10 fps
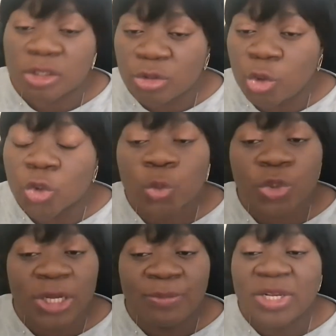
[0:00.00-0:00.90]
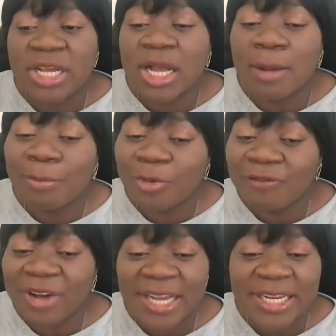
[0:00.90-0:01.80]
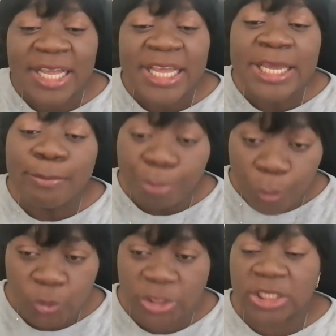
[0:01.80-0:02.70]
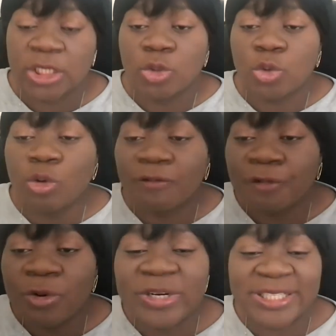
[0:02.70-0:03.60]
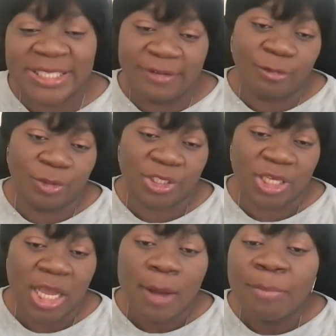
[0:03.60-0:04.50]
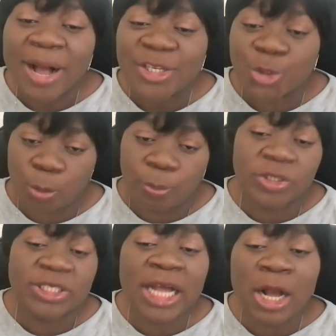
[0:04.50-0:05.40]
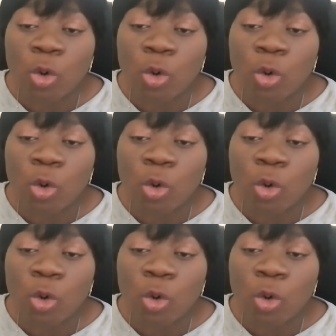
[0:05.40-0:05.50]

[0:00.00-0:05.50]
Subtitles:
Your social media can provide a boost to your fundraising efforts by supporting and